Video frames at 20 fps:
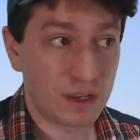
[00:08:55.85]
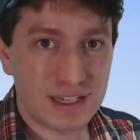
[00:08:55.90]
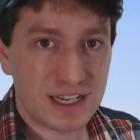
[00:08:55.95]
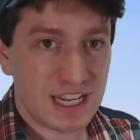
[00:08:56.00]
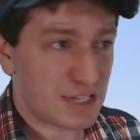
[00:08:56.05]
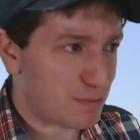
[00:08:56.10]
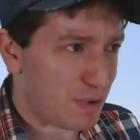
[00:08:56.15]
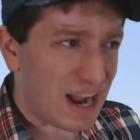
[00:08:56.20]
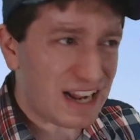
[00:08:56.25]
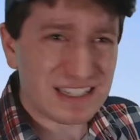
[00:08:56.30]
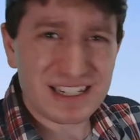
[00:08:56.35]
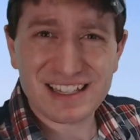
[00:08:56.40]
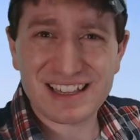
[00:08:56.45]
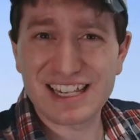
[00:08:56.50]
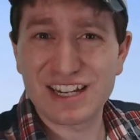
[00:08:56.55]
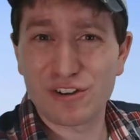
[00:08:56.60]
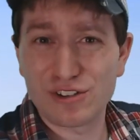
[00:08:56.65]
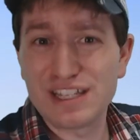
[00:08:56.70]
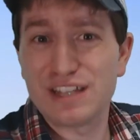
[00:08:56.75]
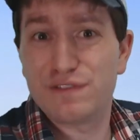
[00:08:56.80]
It's
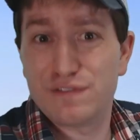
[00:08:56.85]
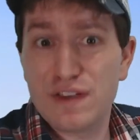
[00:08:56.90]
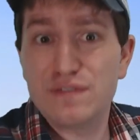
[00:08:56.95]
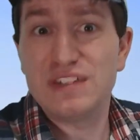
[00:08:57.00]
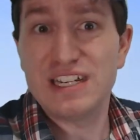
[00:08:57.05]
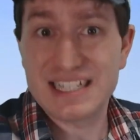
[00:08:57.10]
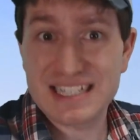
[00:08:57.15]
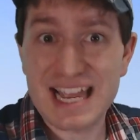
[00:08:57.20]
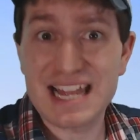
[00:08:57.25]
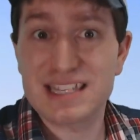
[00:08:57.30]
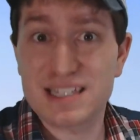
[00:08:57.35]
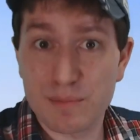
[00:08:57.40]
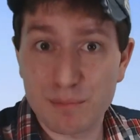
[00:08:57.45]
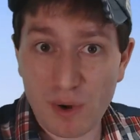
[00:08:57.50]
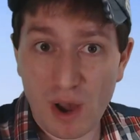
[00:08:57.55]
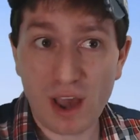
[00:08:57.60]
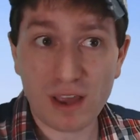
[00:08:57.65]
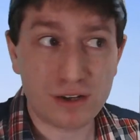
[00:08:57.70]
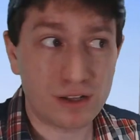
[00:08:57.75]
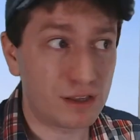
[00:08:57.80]
practically only 50 cents a
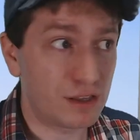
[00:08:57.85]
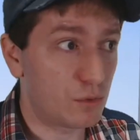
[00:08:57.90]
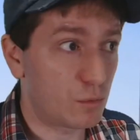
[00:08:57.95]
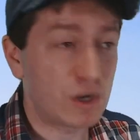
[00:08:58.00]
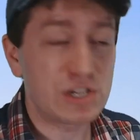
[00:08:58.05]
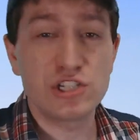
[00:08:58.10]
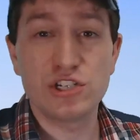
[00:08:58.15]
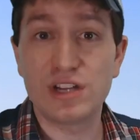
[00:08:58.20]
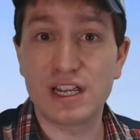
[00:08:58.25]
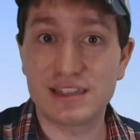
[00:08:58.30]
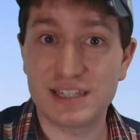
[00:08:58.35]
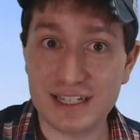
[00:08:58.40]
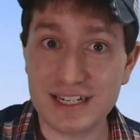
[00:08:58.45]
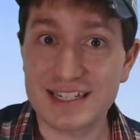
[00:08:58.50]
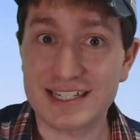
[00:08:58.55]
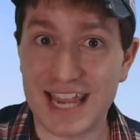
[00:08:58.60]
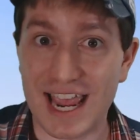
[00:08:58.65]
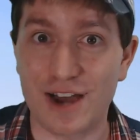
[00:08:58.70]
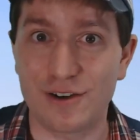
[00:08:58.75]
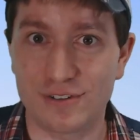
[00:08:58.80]
bottle once you get the
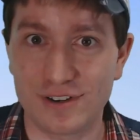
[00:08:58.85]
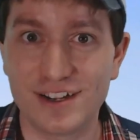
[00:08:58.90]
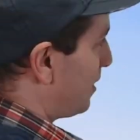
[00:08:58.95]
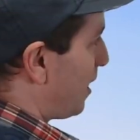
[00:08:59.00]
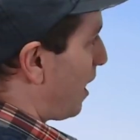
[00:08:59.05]
discount.